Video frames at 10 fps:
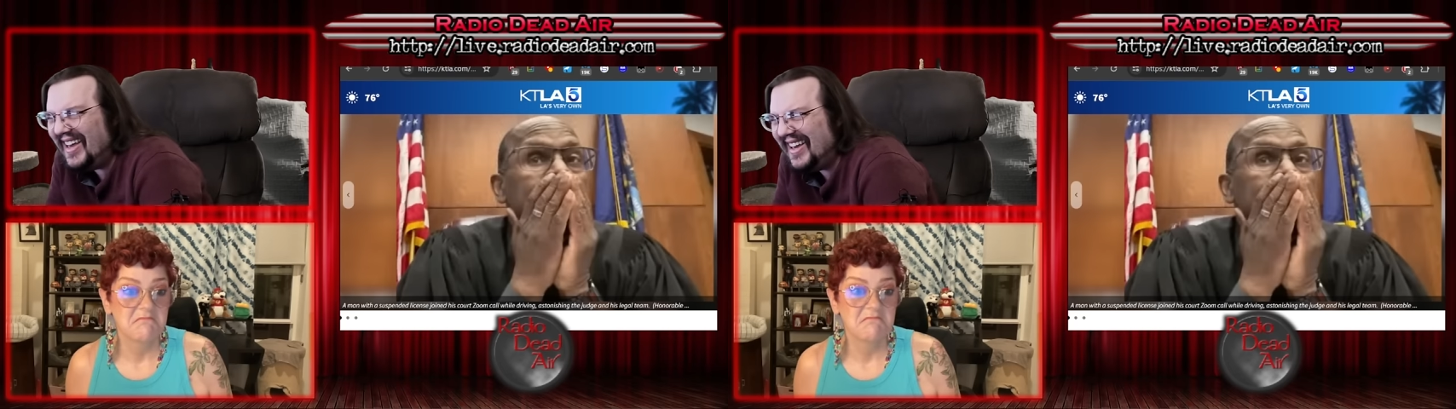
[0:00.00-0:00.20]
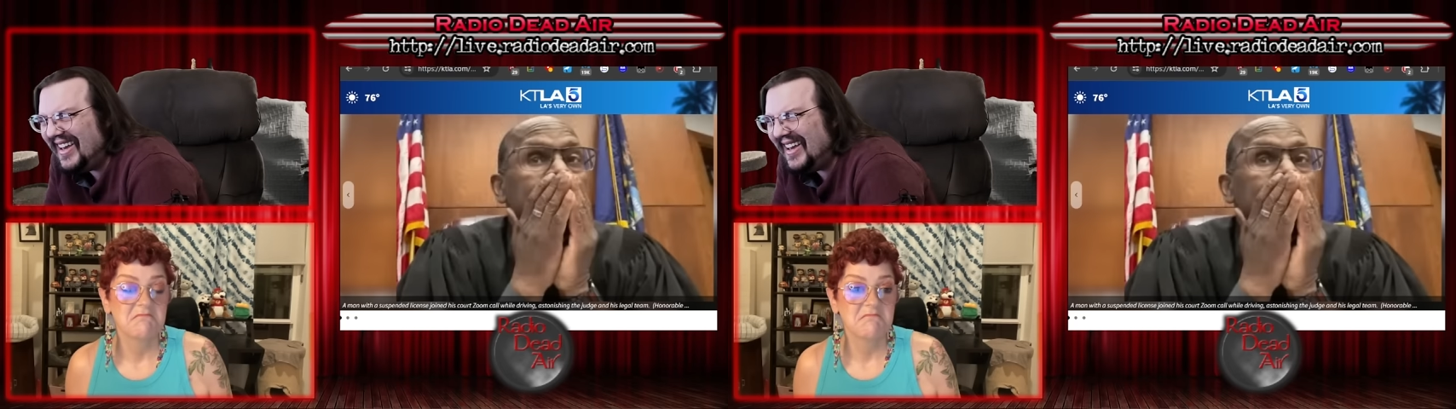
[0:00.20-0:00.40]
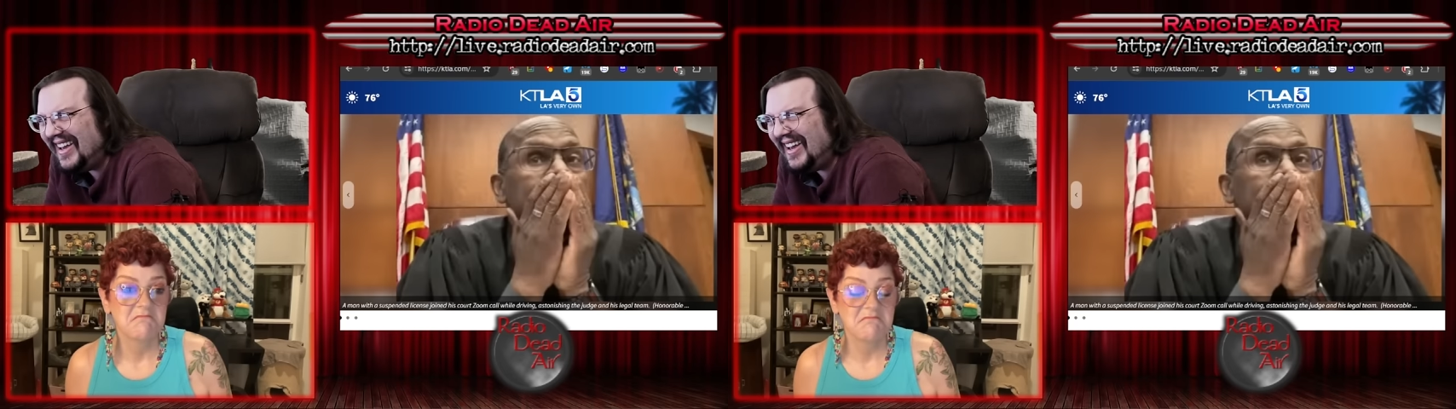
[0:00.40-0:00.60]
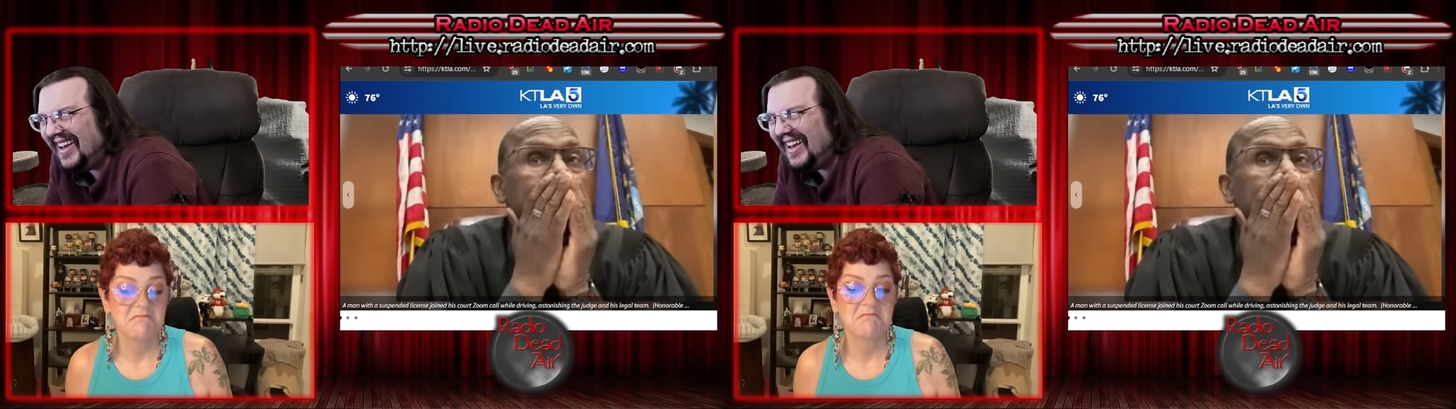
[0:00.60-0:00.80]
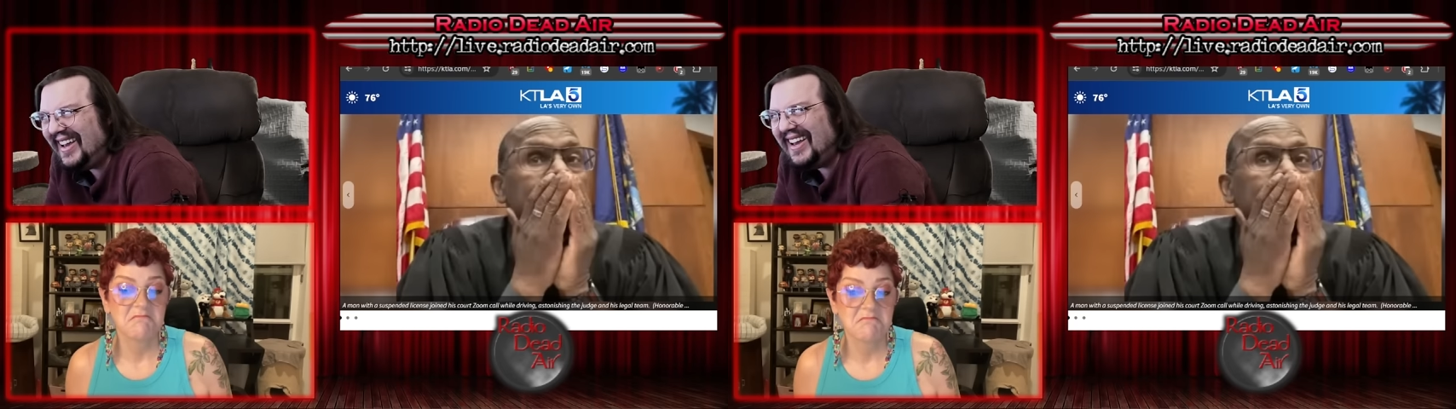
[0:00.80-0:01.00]

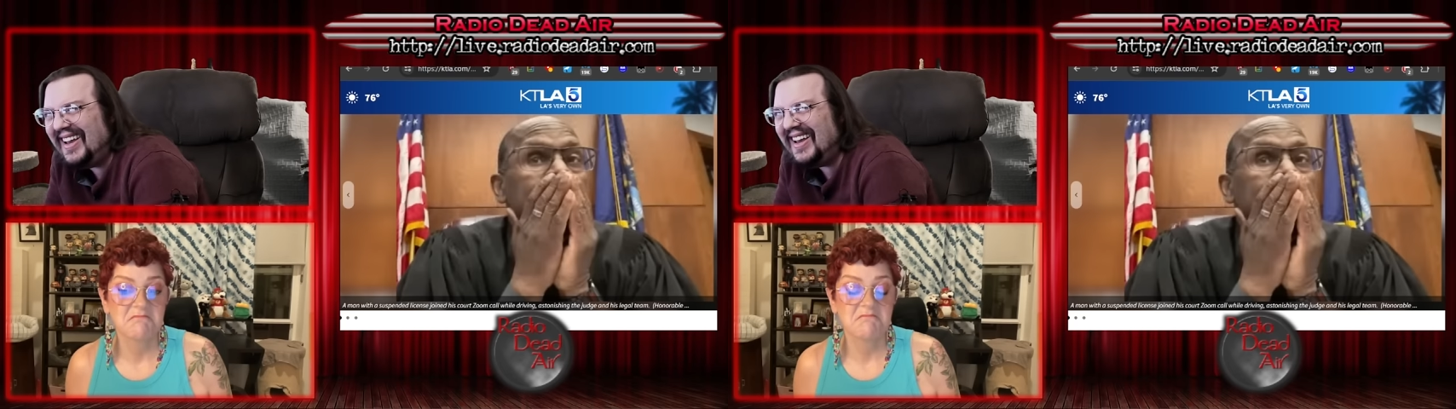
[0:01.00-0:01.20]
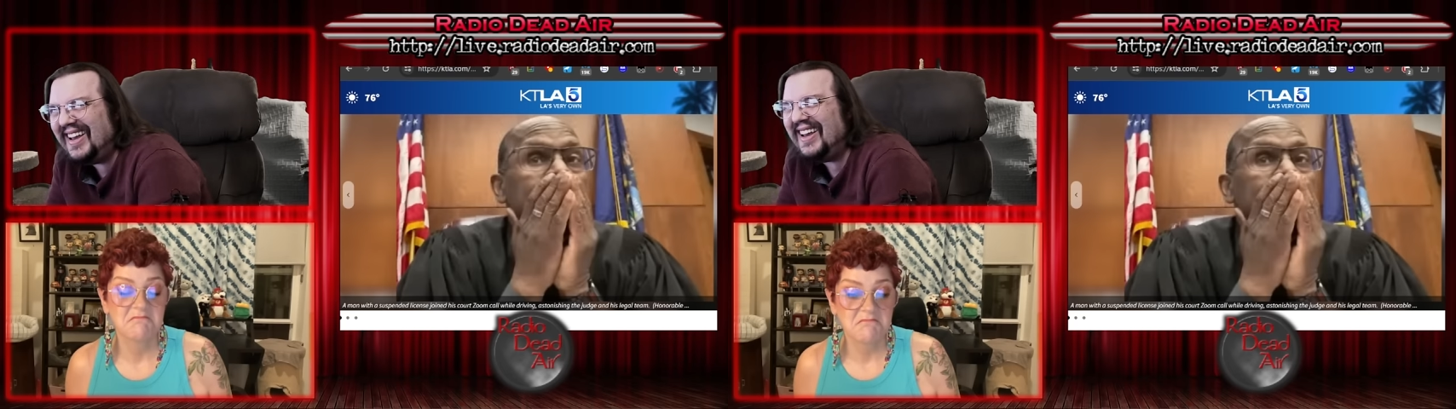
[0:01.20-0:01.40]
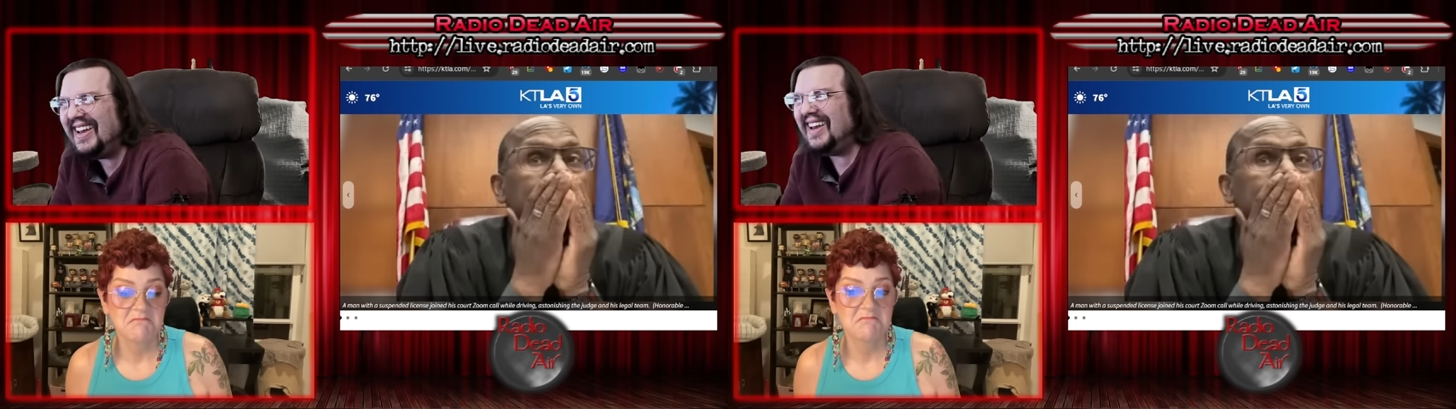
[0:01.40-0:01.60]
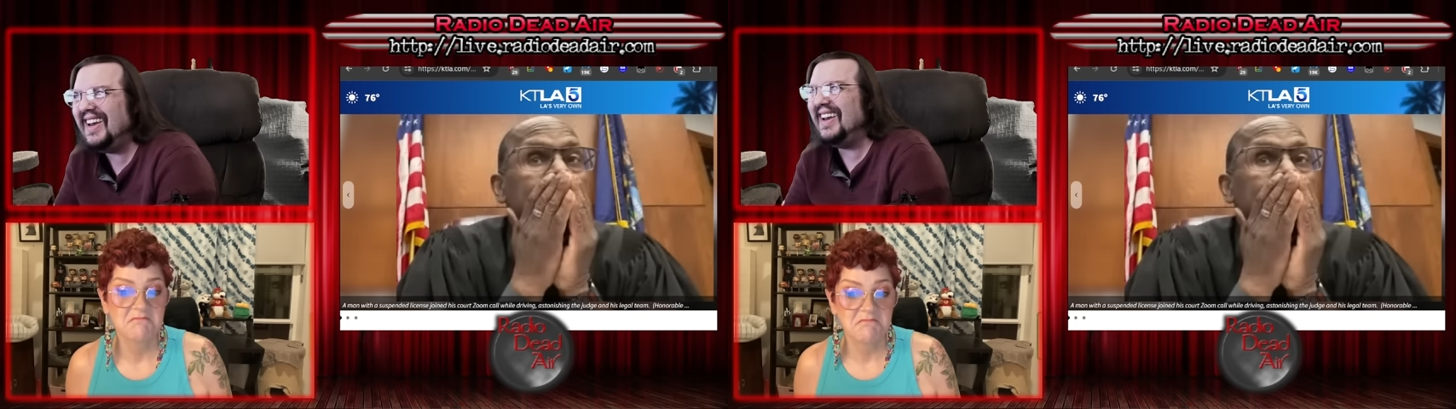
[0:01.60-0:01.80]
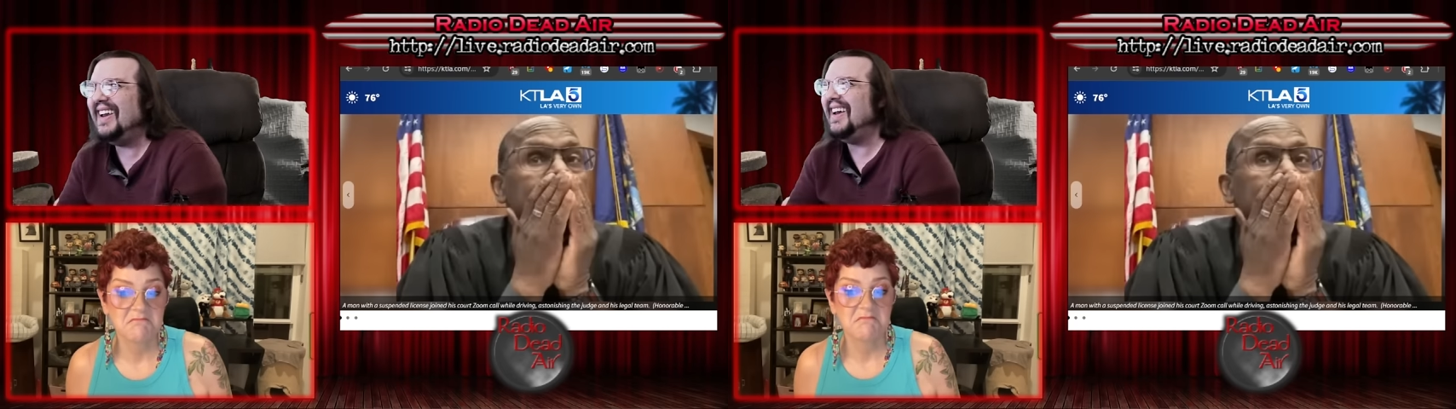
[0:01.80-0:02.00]

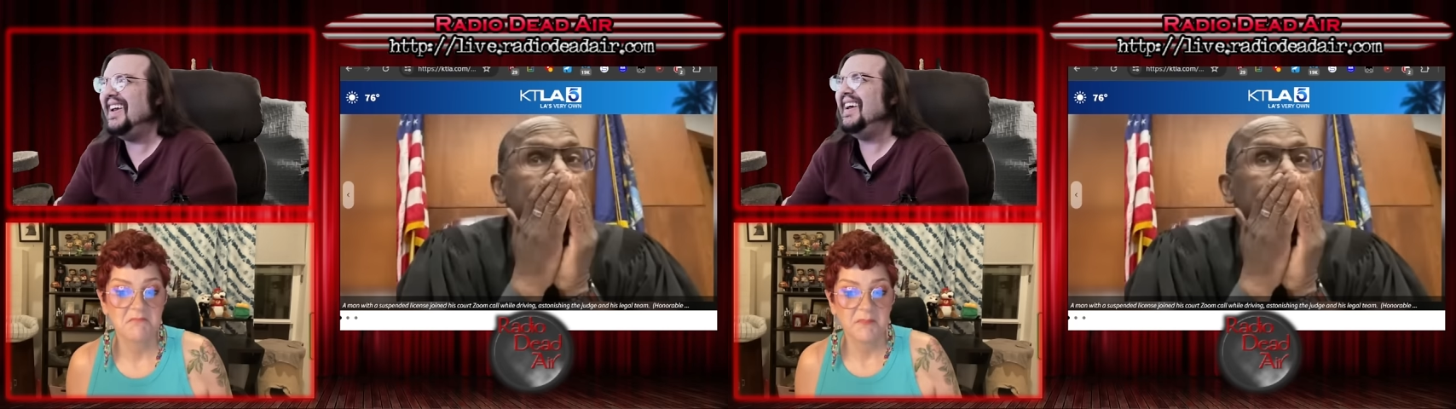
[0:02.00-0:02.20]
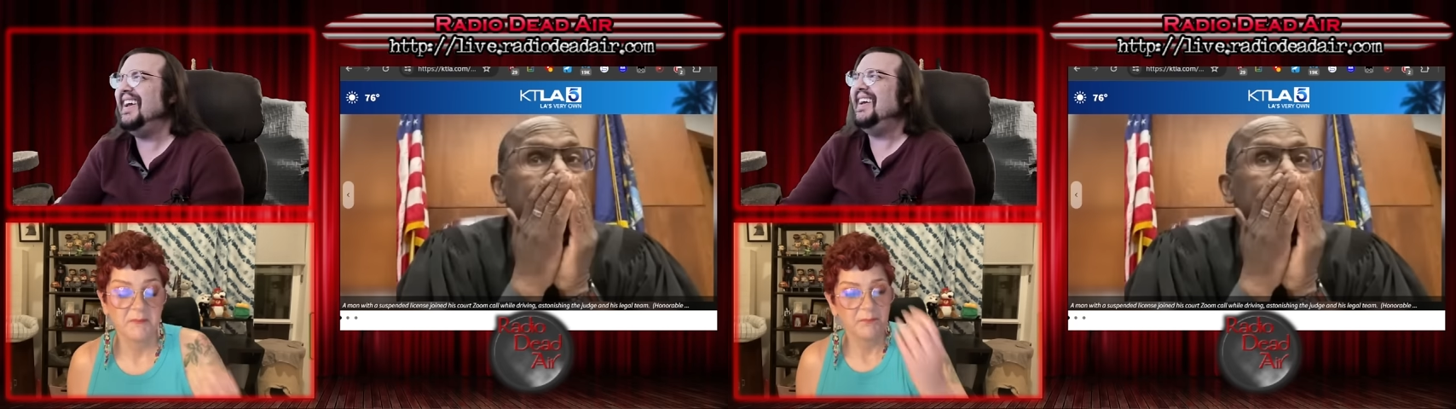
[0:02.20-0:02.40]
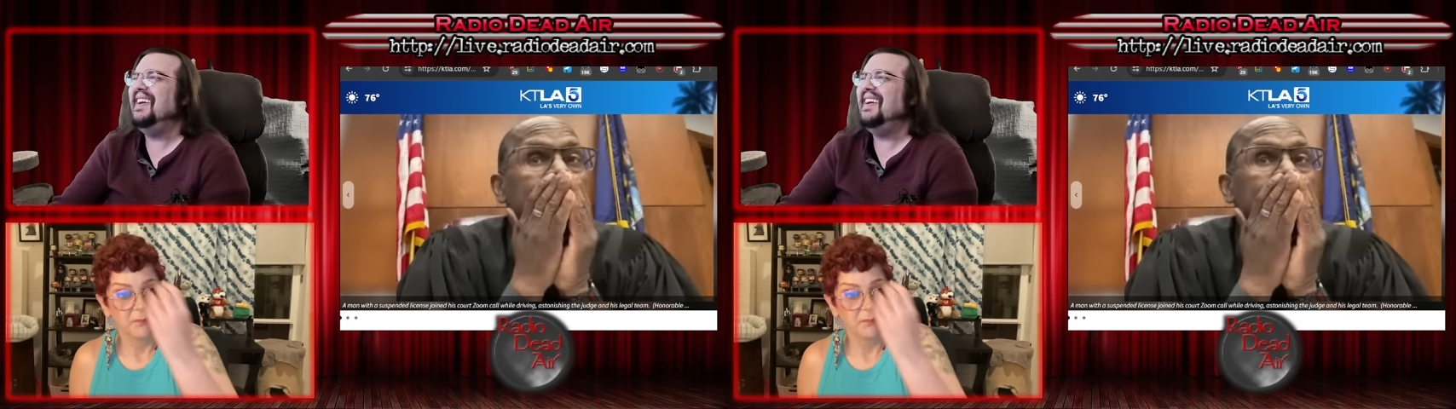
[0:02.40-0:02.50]
Nobody speaks.